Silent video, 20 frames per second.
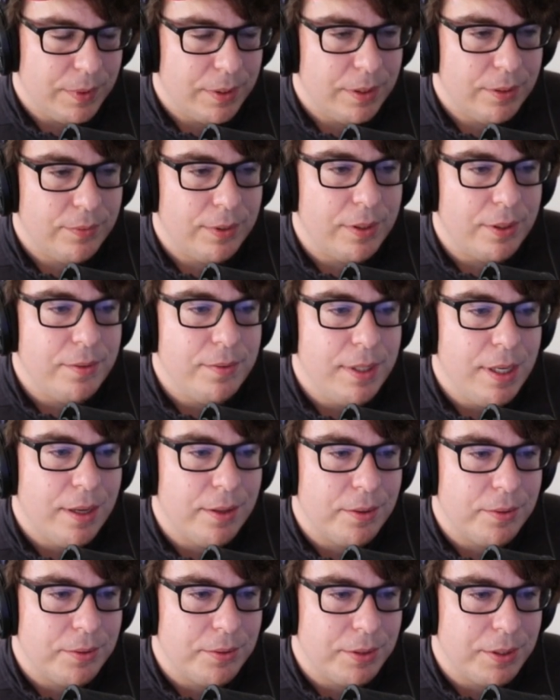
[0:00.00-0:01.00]
Oh yeah,
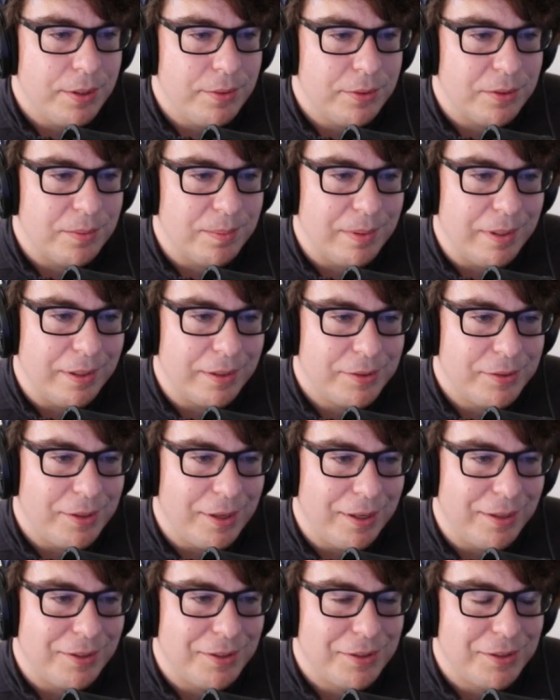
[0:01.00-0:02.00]
those are Yoku blocks. I
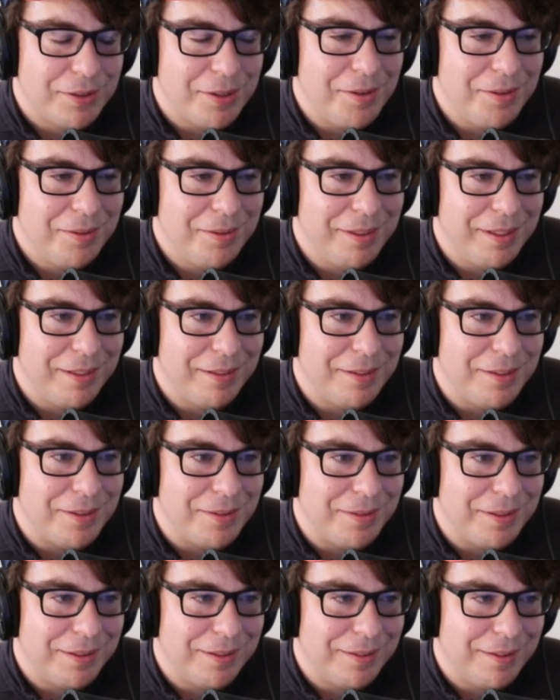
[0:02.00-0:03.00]
just totally
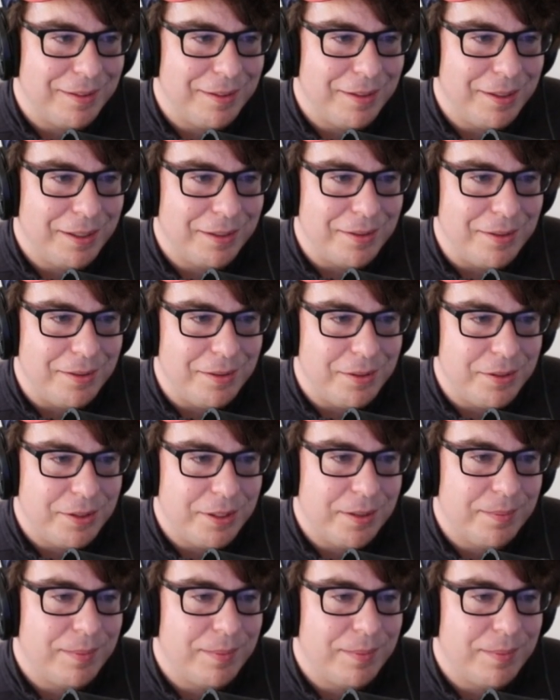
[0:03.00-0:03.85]
don't acknowledge them.